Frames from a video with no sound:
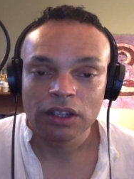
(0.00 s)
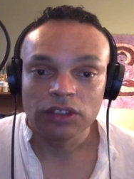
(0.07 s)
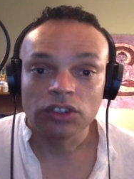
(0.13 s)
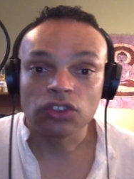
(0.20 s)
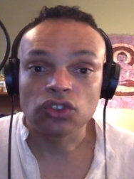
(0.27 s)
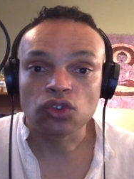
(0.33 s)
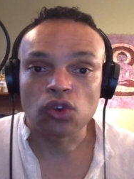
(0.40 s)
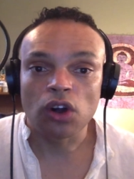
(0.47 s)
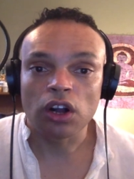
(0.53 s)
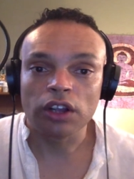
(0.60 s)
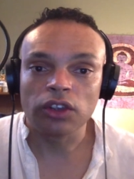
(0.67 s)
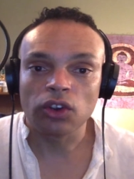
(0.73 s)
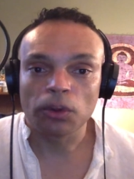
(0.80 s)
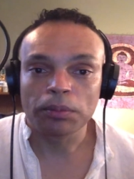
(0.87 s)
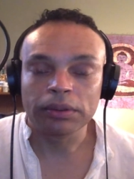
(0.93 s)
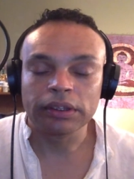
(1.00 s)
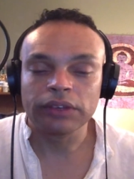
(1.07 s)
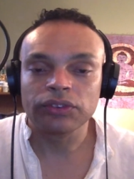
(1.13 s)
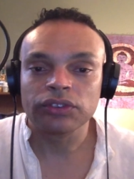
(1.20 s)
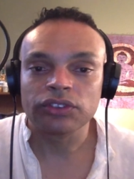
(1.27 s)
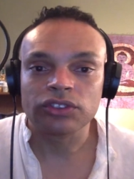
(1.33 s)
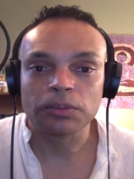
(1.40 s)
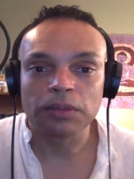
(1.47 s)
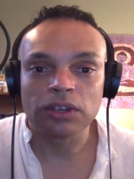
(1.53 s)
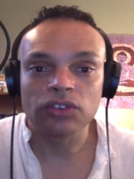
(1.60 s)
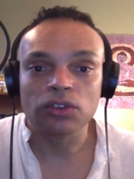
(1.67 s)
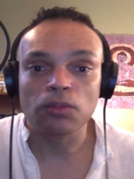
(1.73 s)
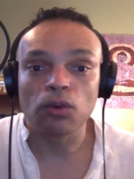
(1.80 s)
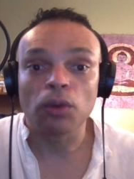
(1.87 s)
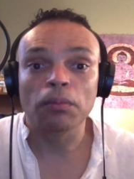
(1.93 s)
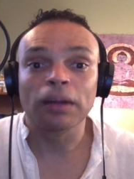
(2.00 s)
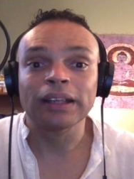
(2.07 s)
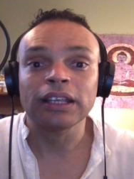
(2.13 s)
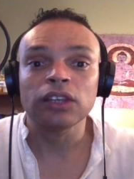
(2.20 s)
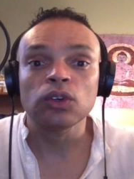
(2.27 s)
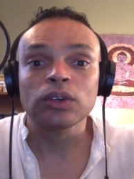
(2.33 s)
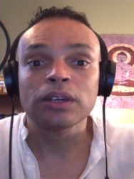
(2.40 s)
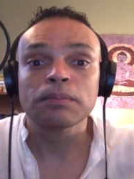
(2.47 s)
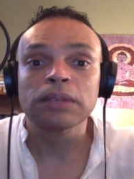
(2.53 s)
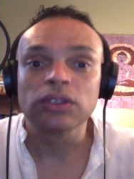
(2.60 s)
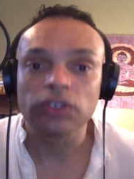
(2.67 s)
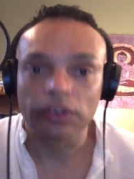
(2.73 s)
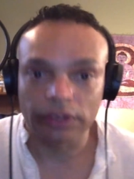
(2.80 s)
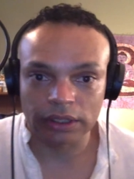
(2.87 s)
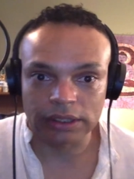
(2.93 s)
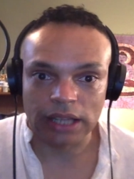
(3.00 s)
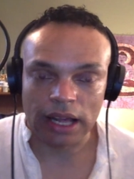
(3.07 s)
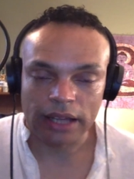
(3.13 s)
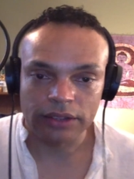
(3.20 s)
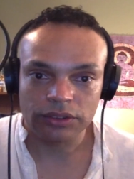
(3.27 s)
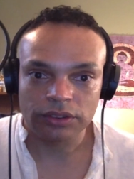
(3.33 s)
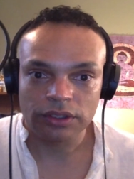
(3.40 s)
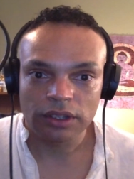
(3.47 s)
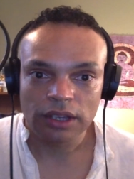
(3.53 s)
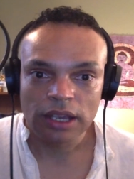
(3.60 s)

The stronger your belief system is, the more money you can materialize.